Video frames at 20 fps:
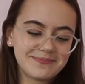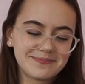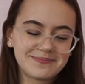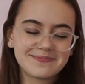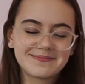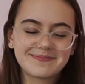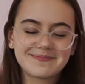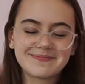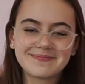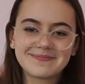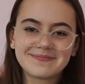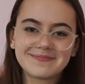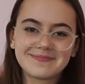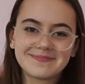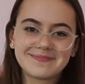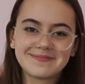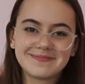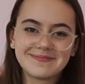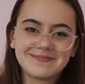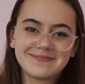
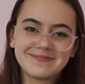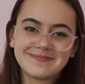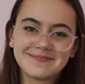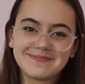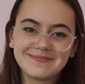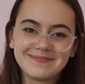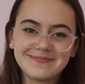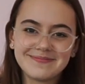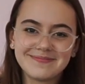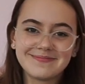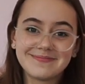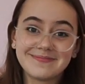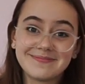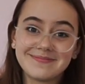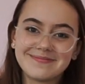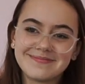Nobody speaks.